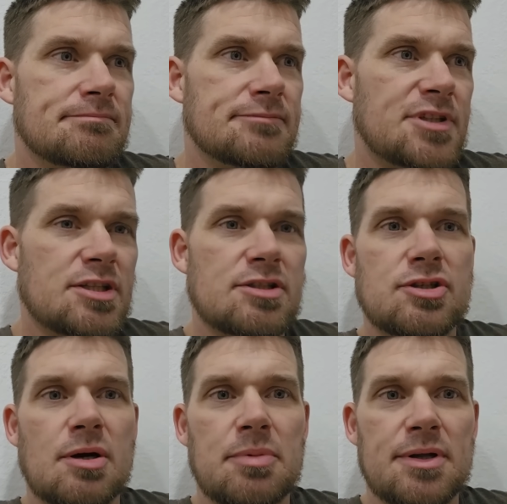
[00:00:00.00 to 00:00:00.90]
just
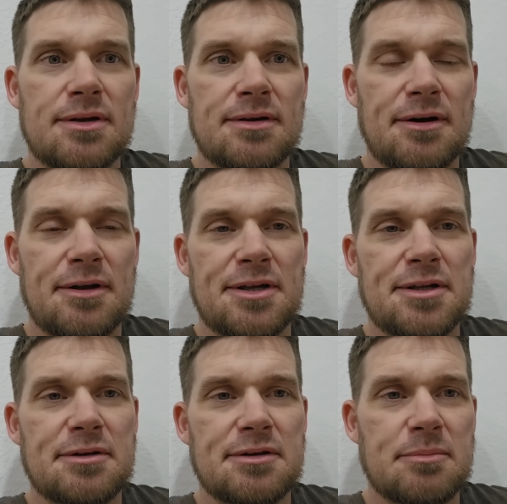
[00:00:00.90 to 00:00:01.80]
jump in on a
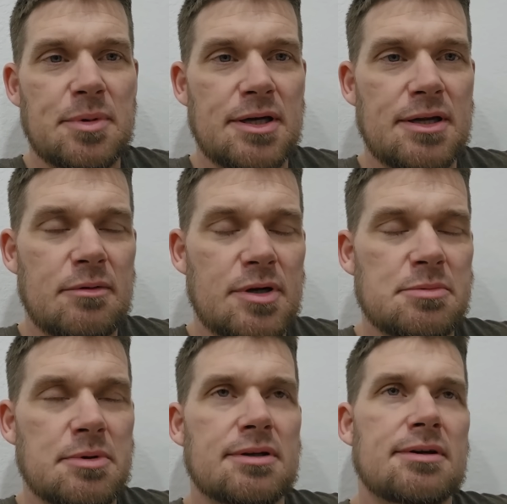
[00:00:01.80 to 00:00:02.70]
deal and make an
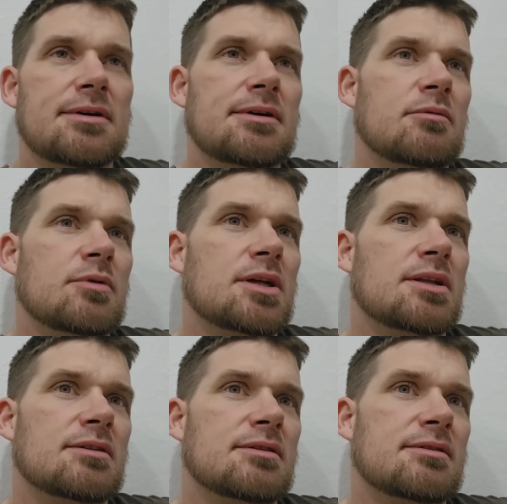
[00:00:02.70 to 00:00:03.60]
arrangement. We need
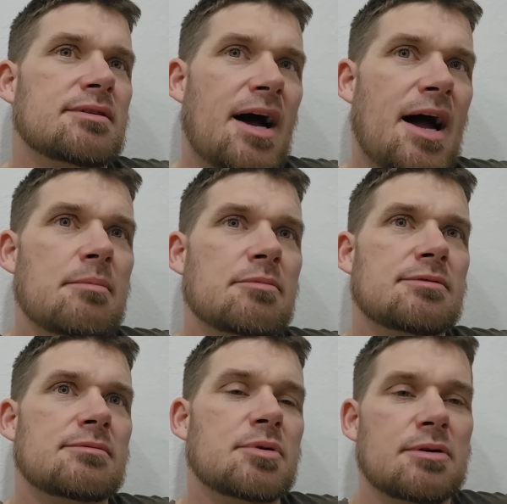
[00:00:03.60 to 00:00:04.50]
time
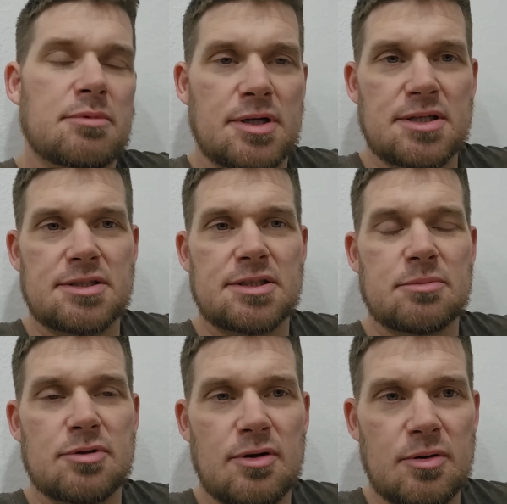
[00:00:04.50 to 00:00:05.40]
to build
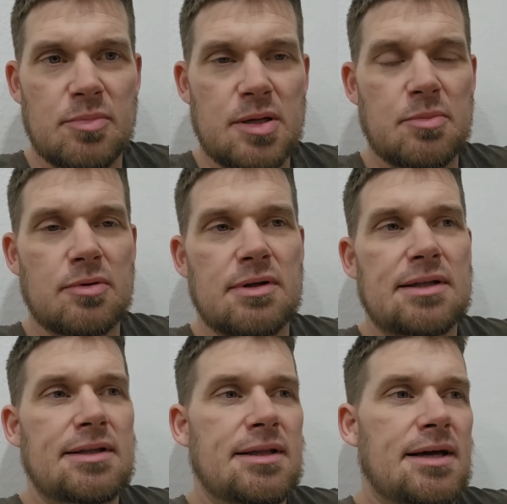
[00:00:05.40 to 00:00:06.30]
relationships, learn people.
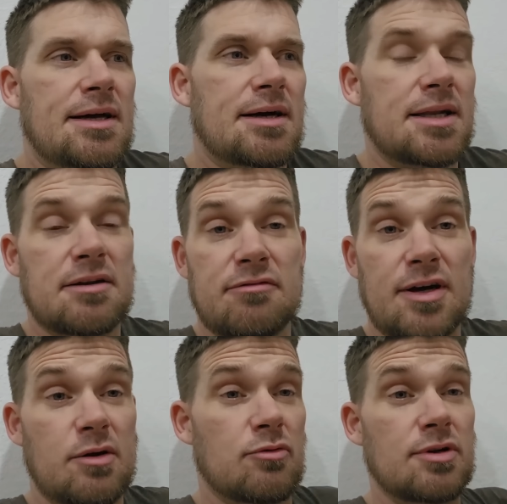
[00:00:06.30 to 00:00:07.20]
Uh, I need to
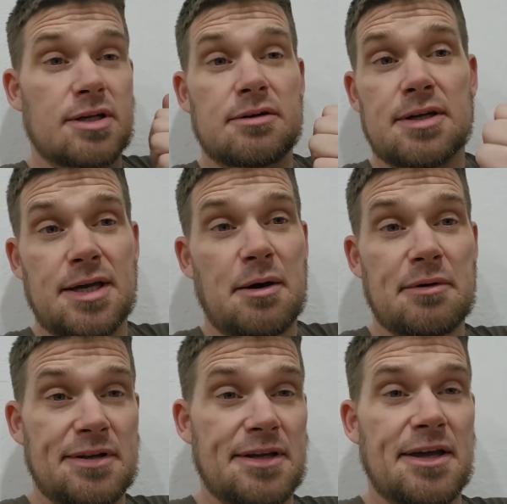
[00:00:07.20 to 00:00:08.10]
find a really good
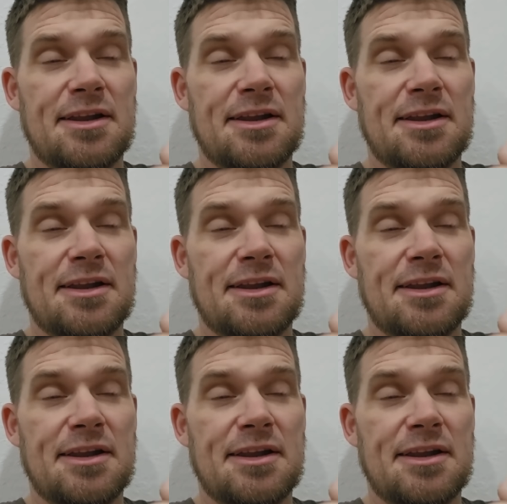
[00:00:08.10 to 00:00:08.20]
accountant again,